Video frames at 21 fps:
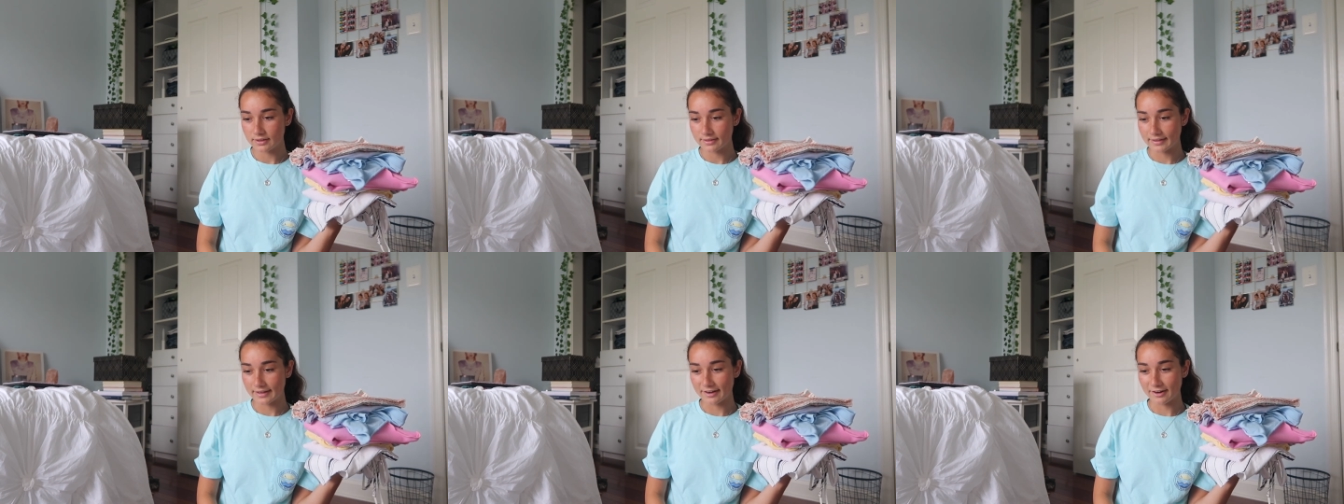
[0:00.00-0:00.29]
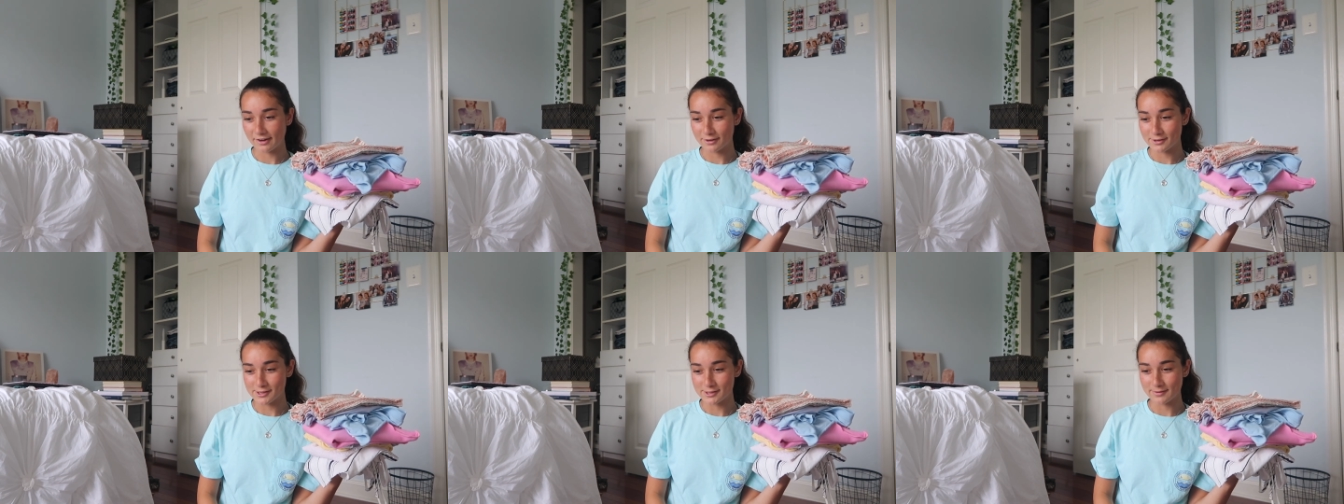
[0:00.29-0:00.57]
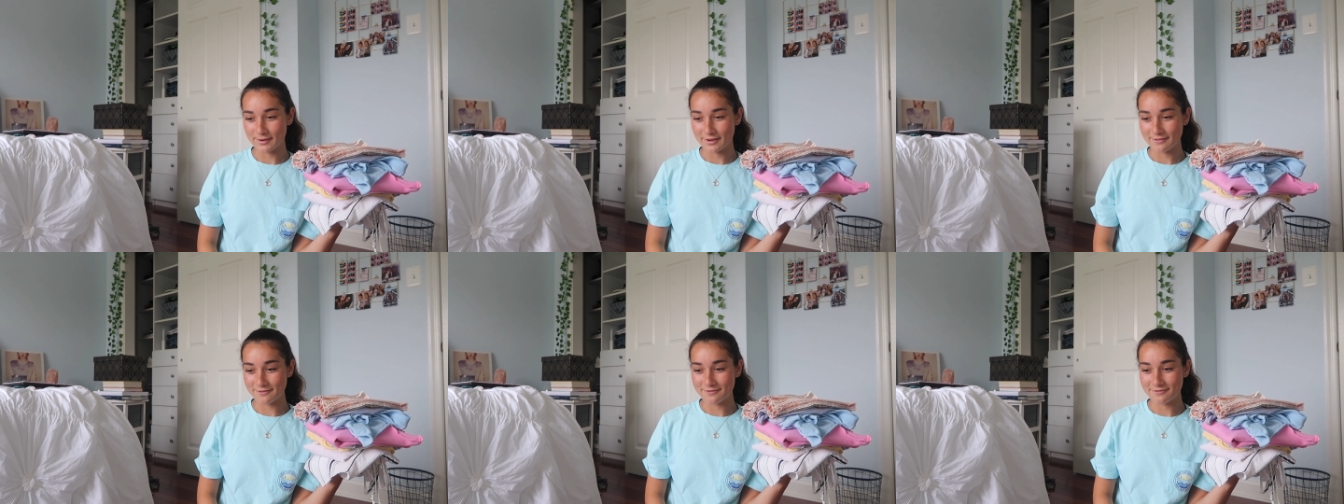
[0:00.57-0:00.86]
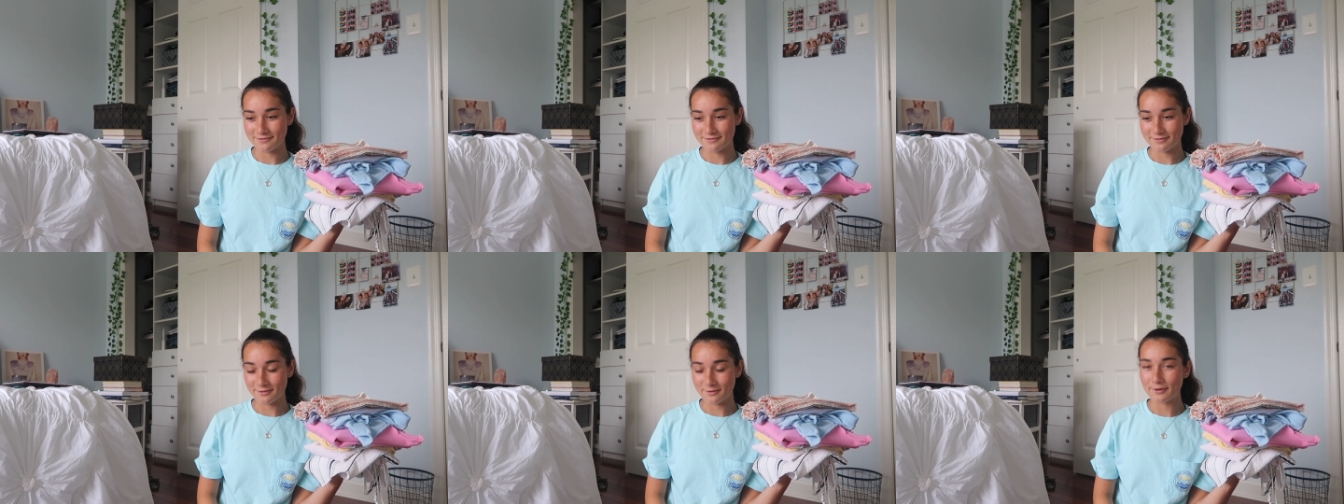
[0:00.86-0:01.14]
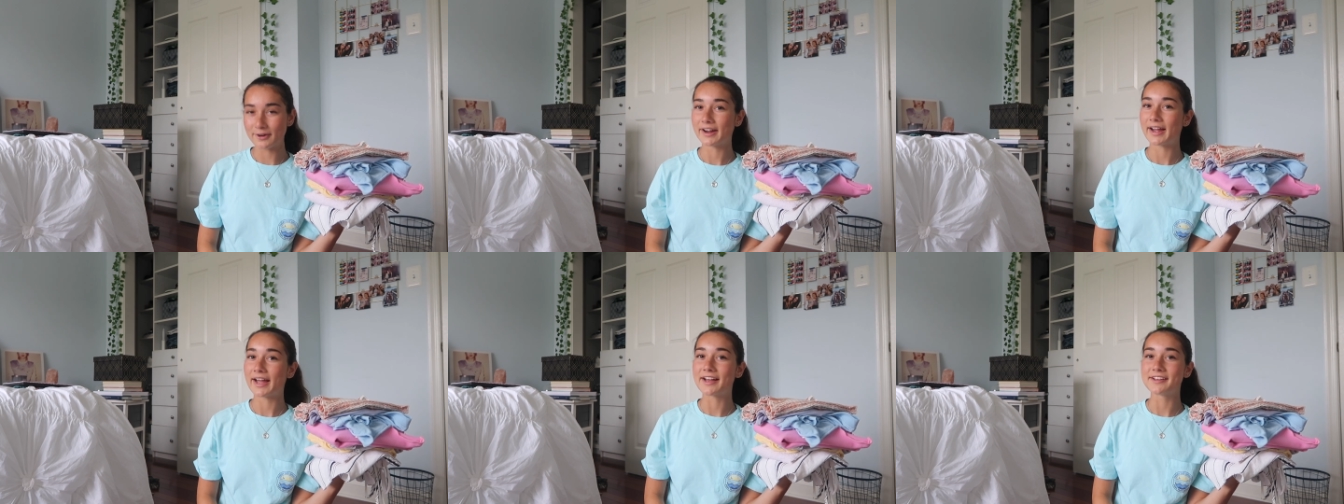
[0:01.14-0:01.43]
Then I also have
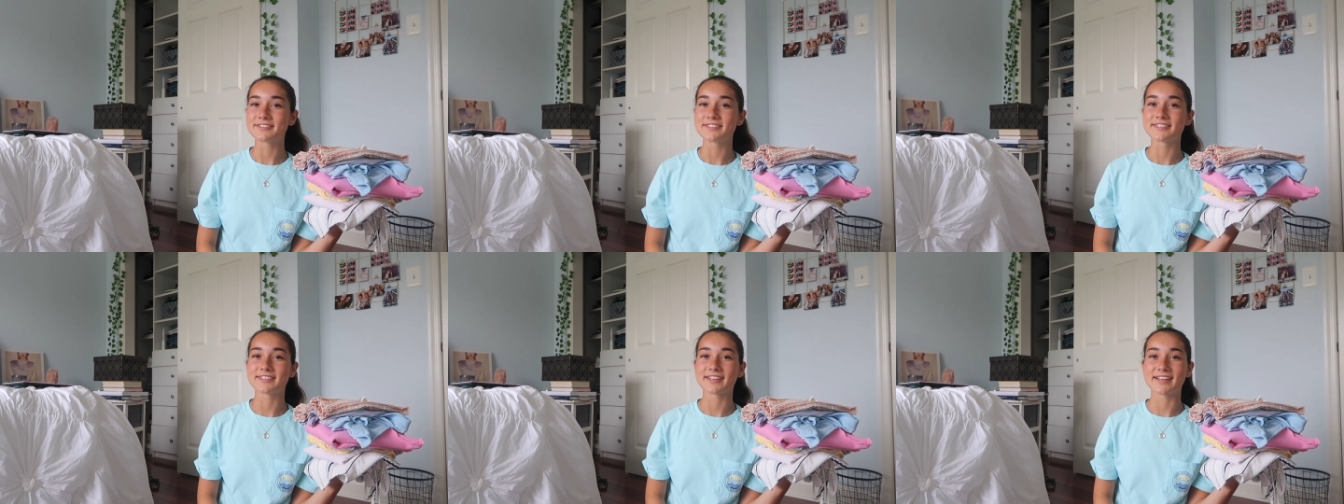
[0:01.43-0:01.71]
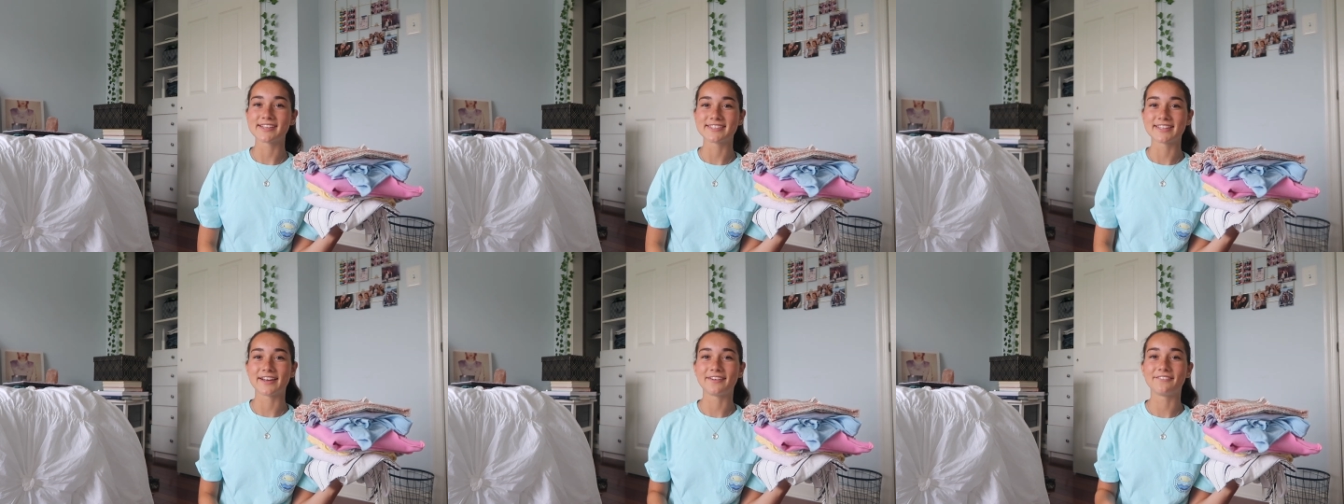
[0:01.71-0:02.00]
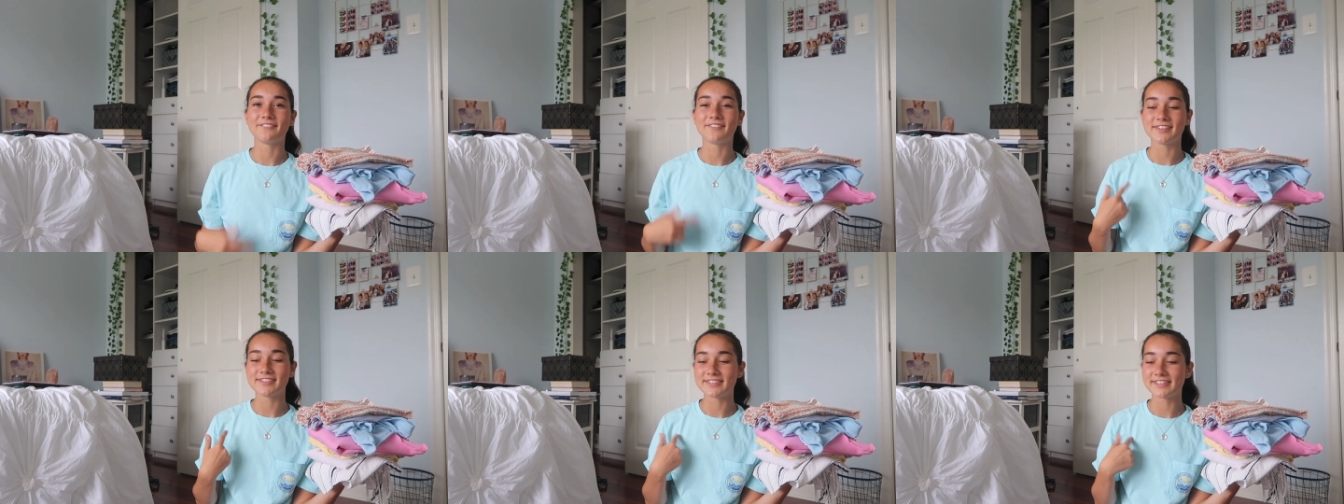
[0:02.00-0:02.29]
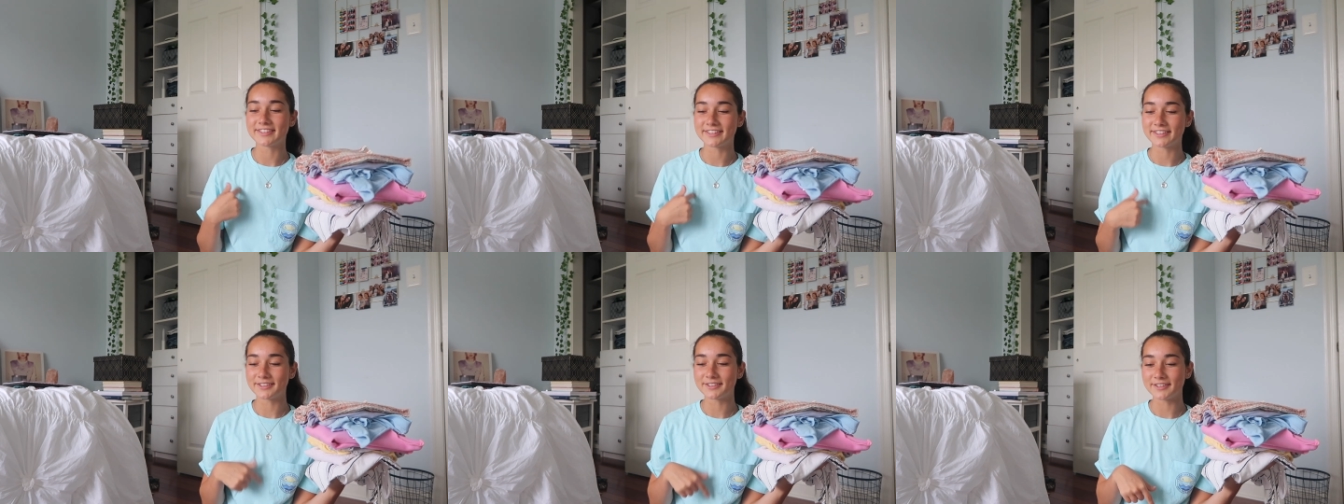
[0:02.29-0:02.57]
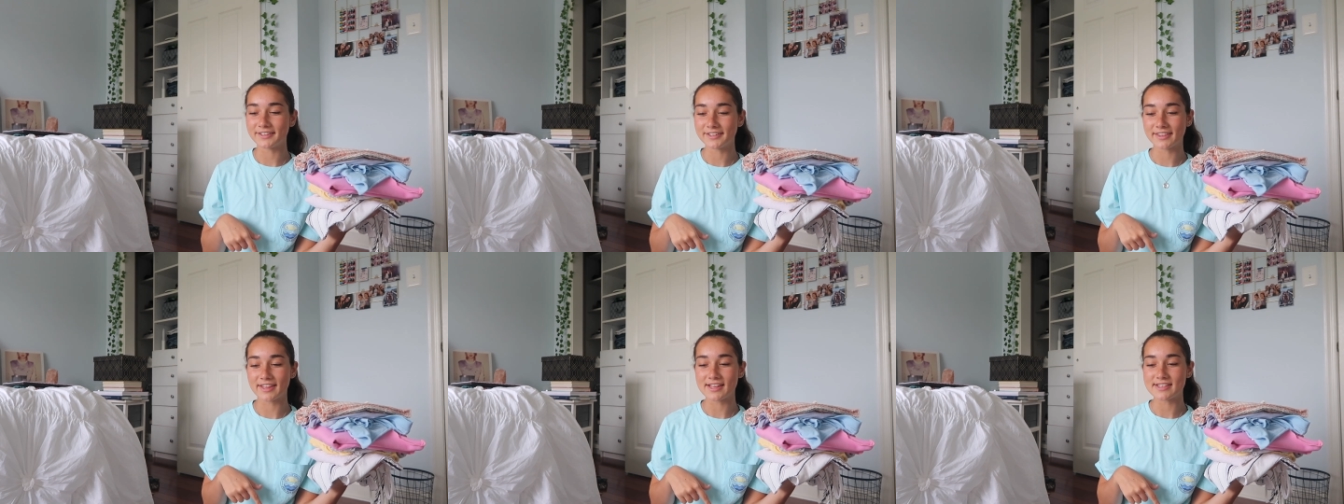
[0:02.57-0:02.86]
four exercise outfits,
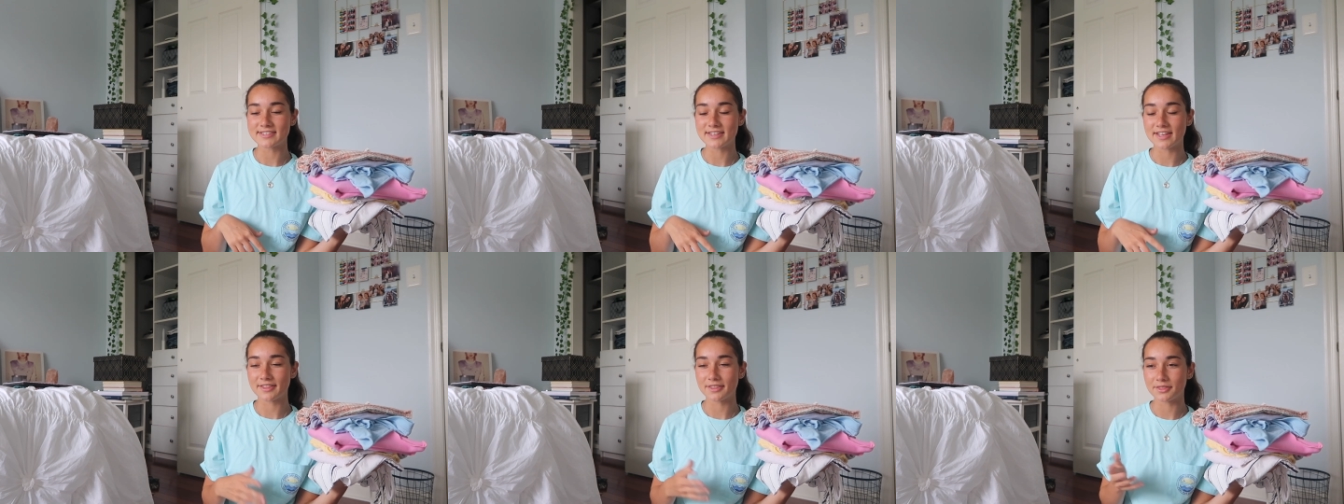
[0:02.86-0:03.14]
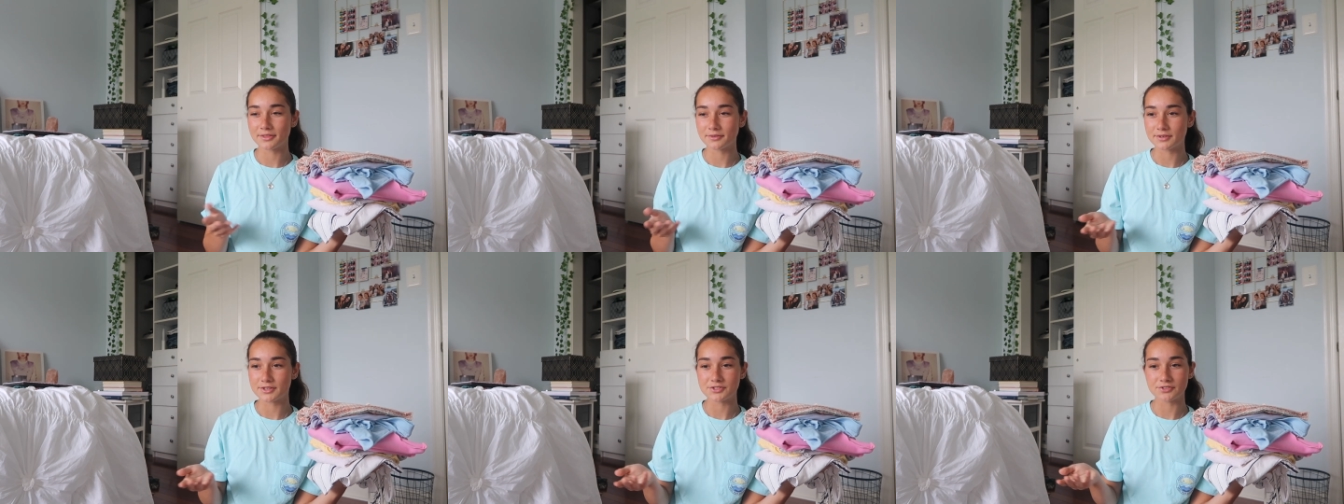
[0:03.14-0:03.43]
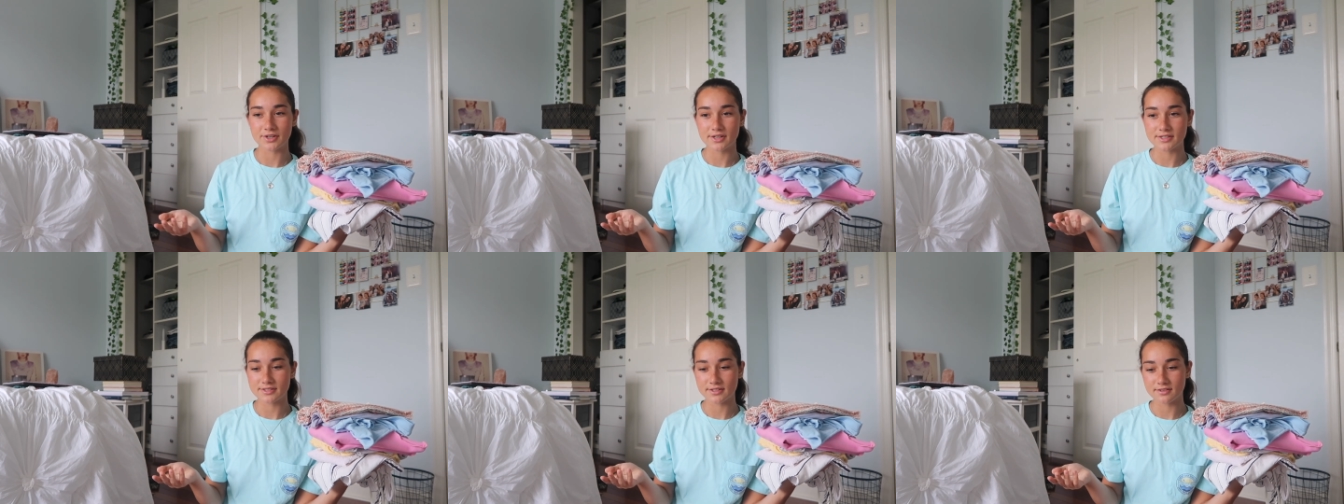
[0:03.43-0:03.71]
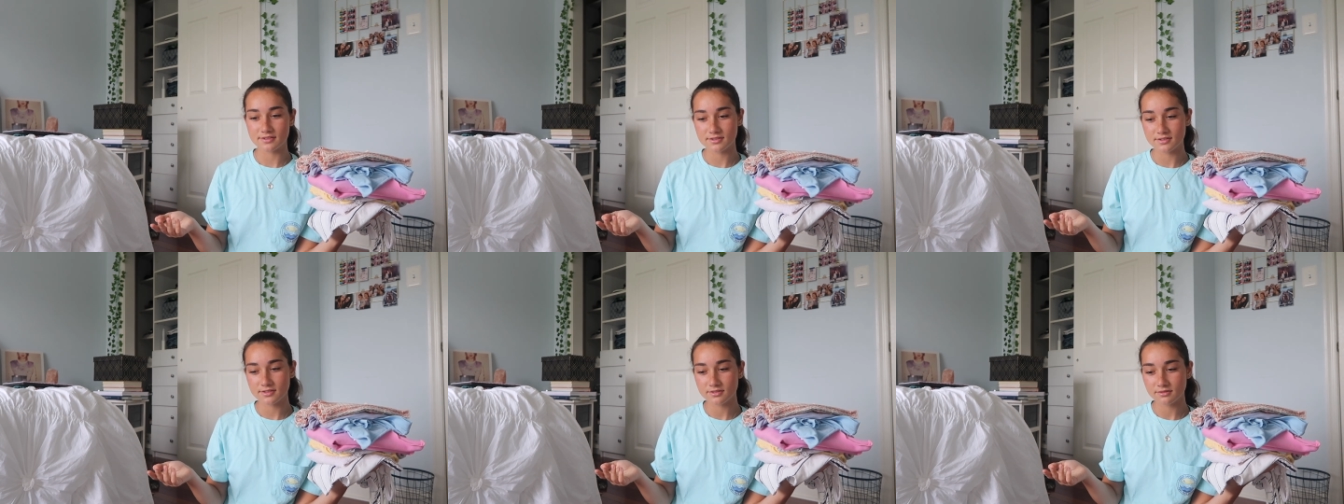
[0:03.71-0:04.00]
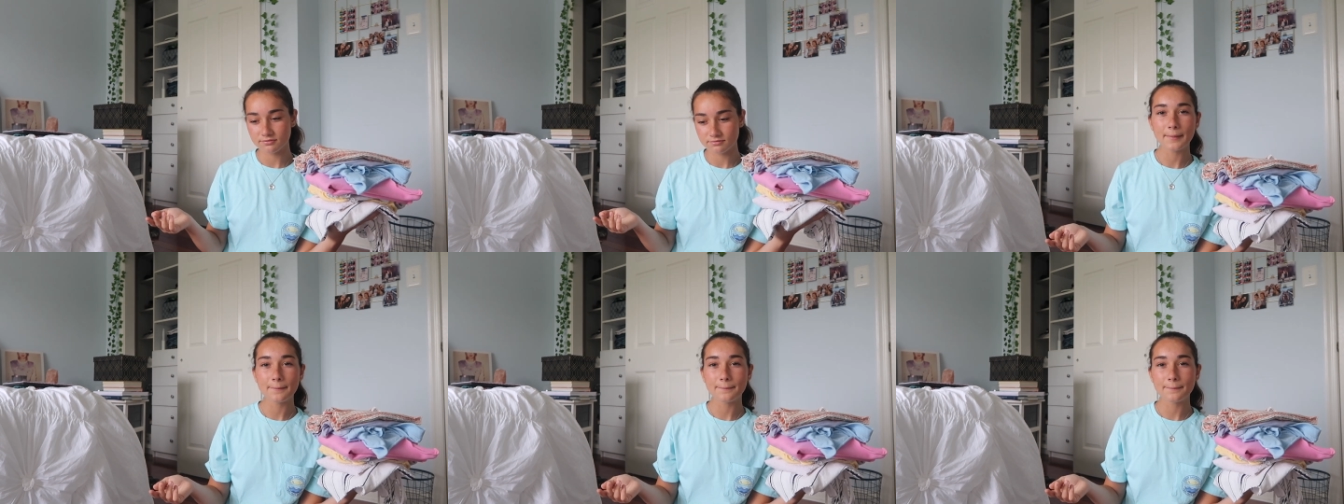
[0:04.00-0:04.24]
including this, and three dresses.